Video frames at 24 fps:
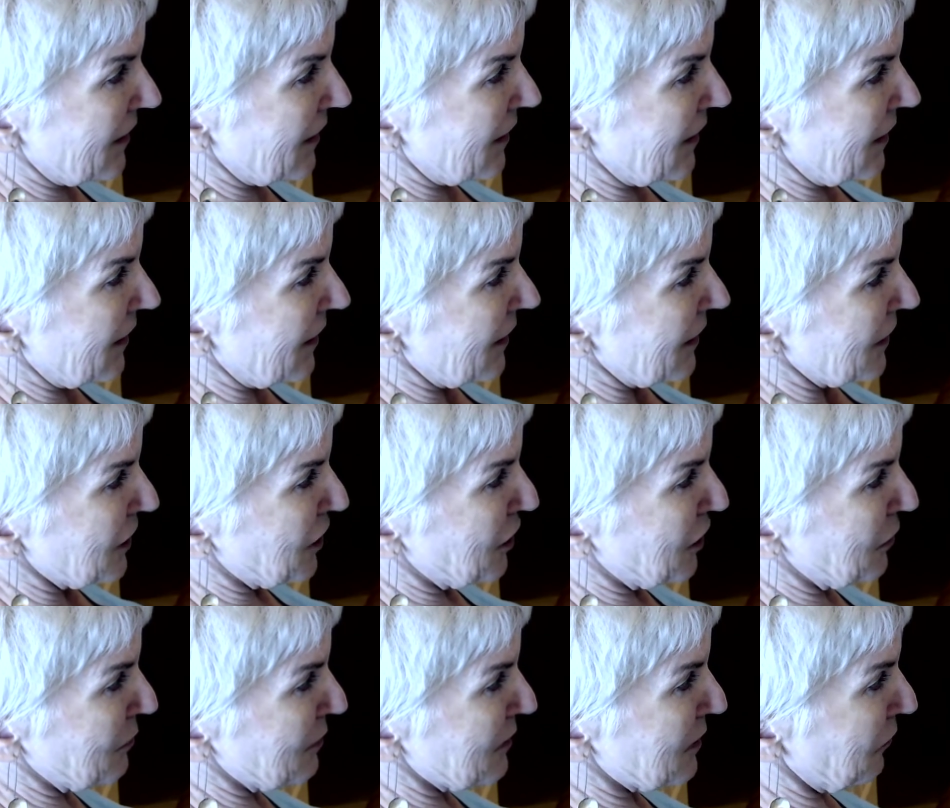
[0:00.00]
She
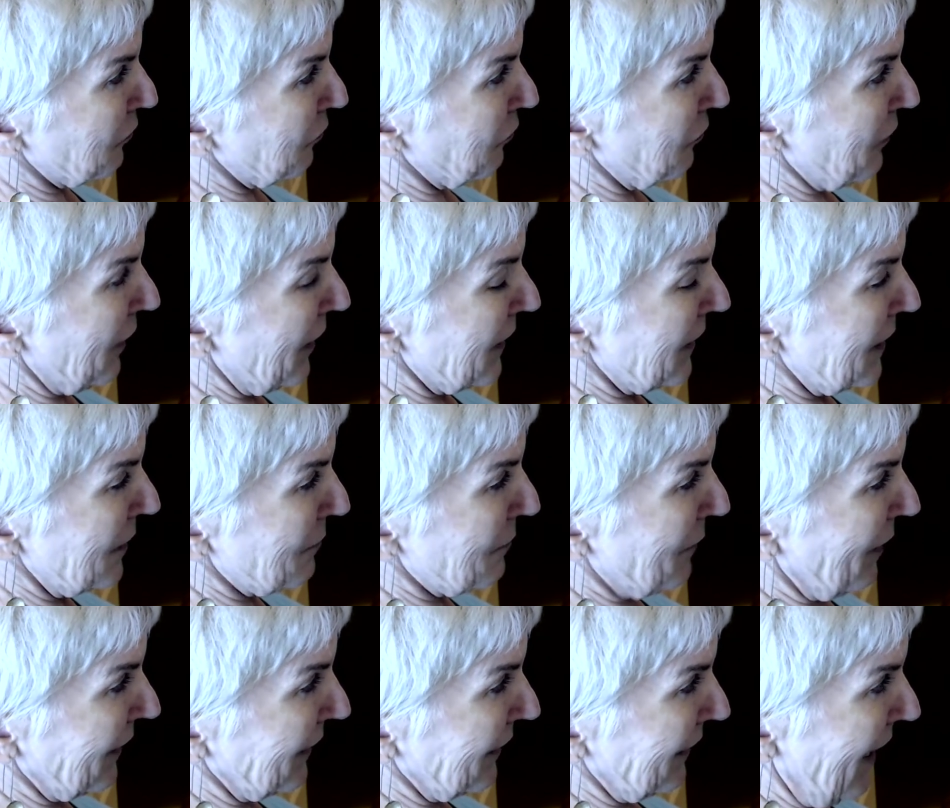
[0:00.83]
was afraid he
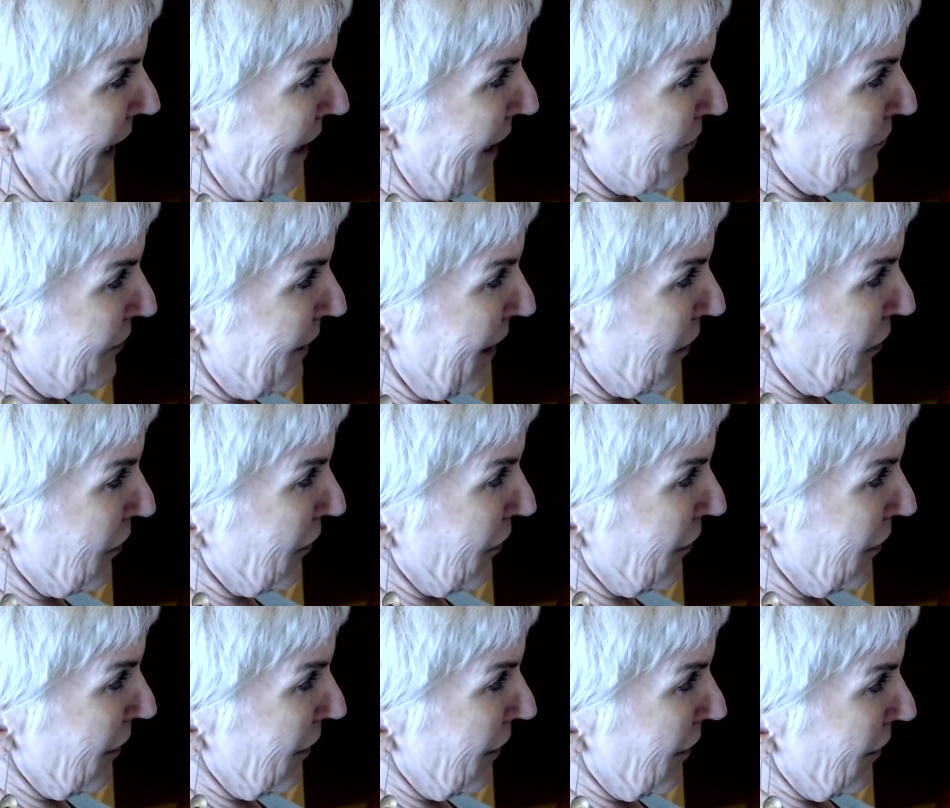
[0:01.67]
might laugh at her,
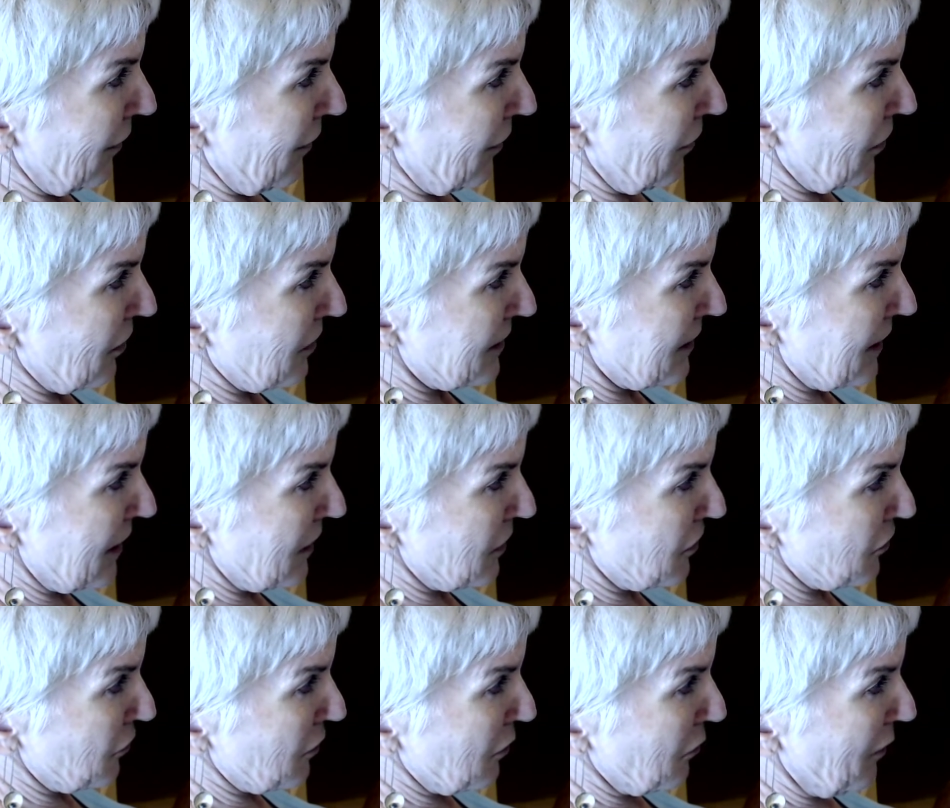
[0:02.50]
or send
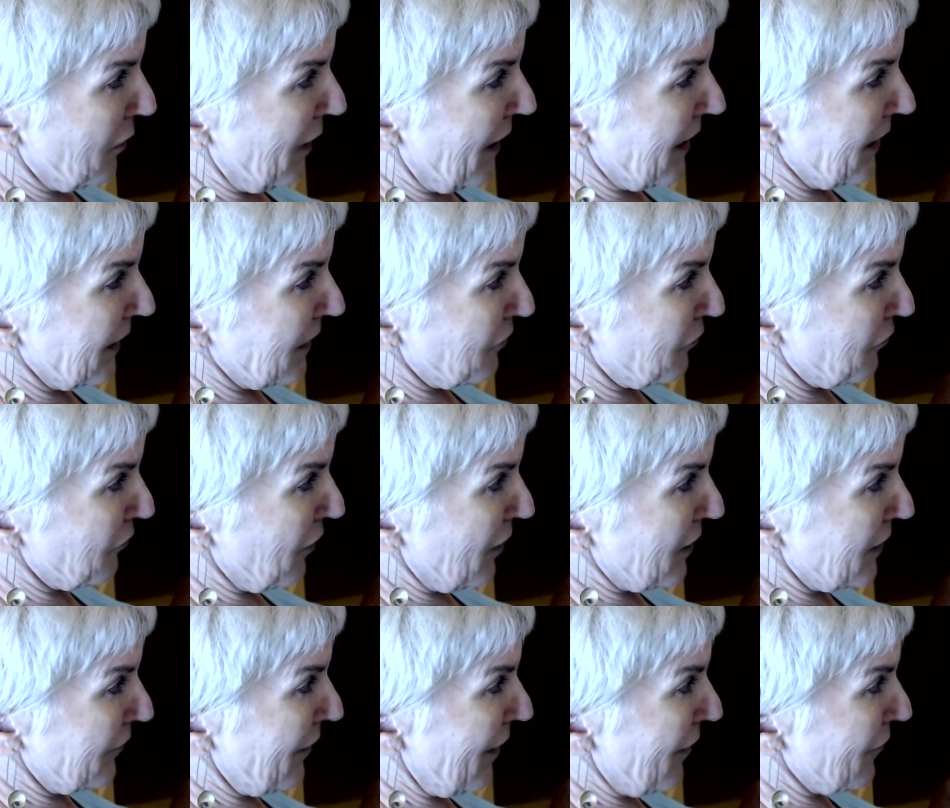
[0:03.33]
her away in front
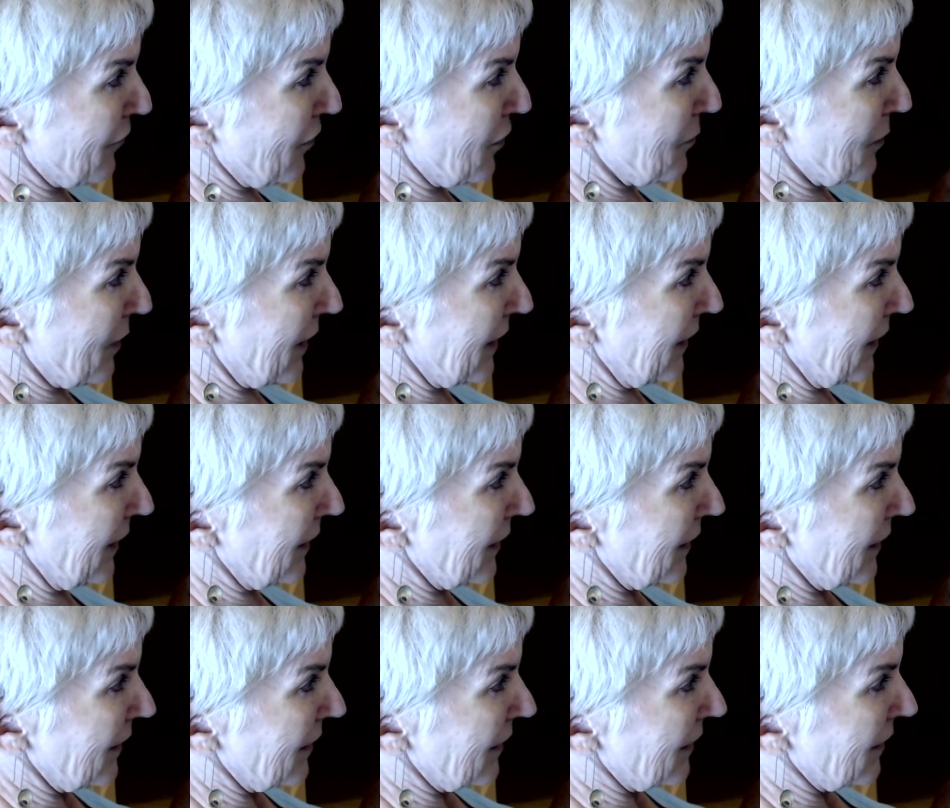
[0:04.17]
of everybody,
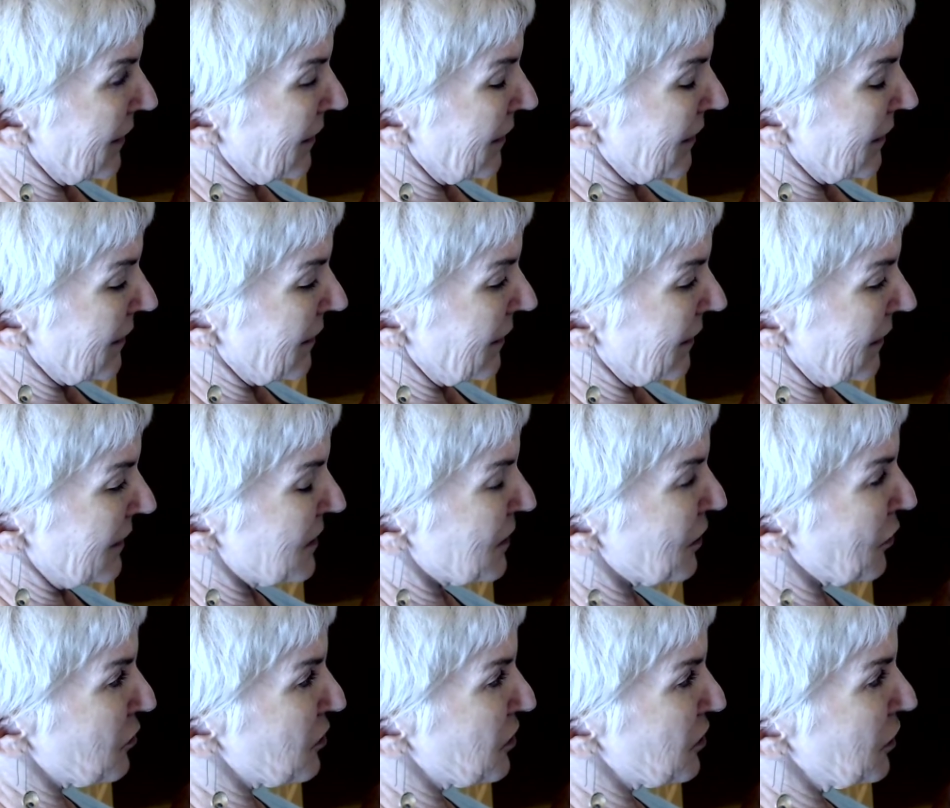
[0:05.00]
and so
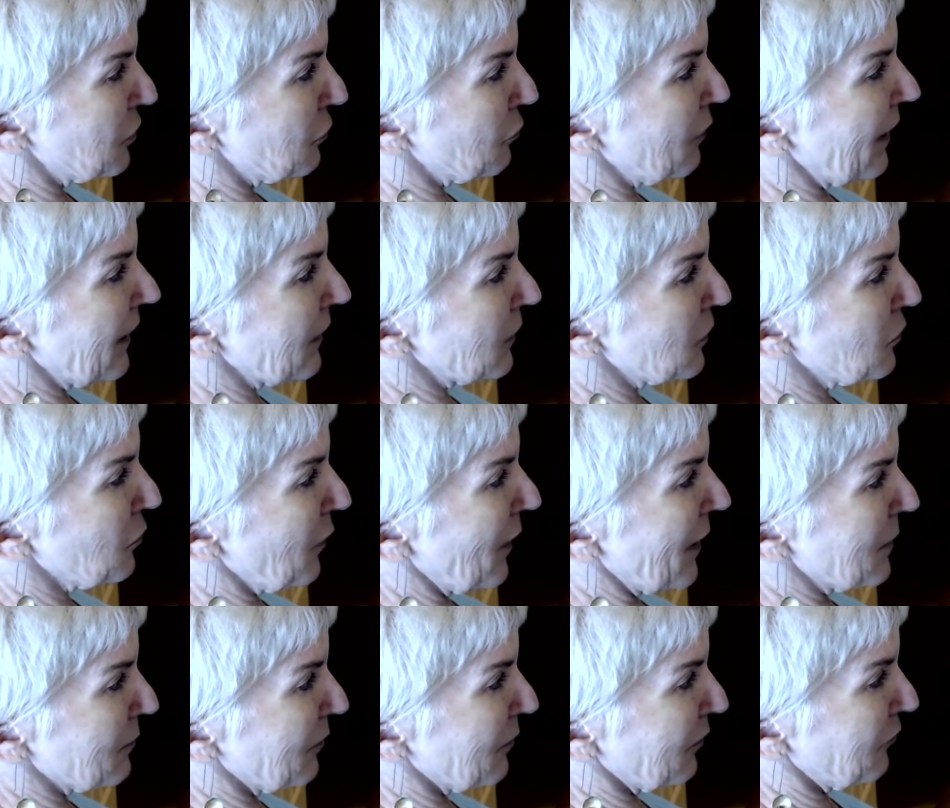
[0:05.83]
she ran away
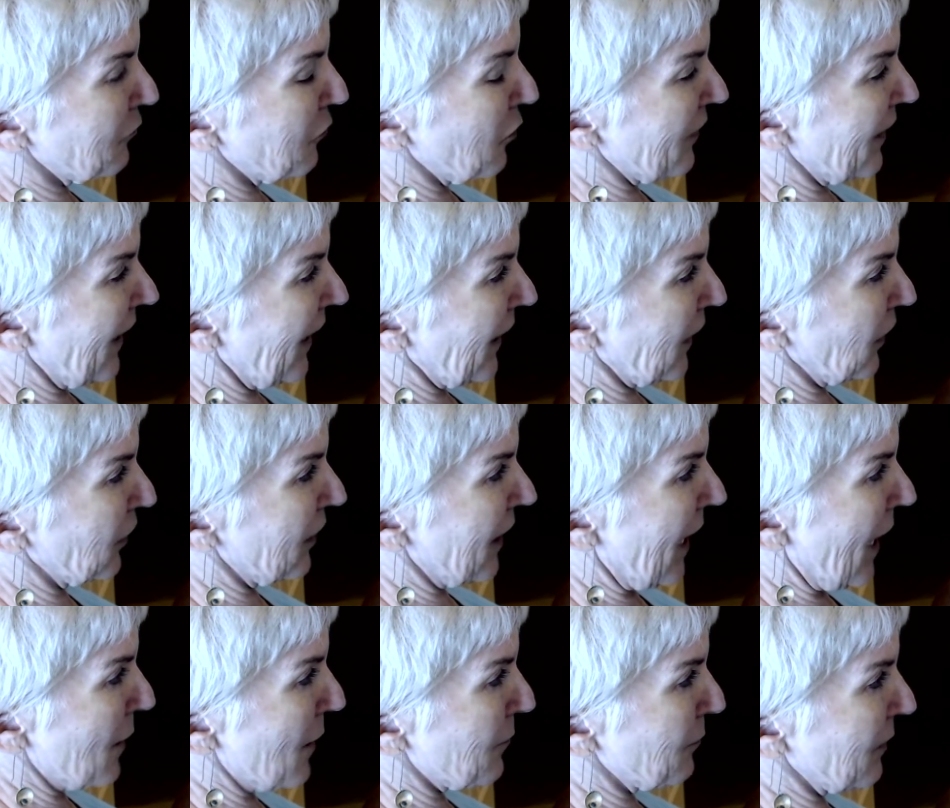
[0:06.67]
before that could
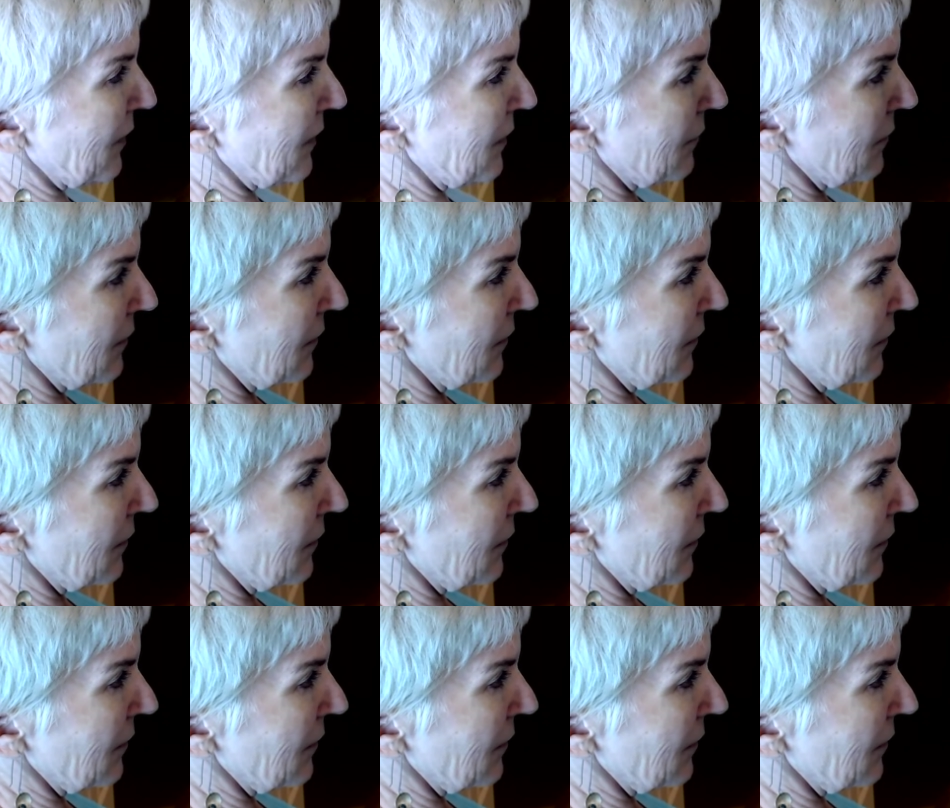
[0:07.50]
happen.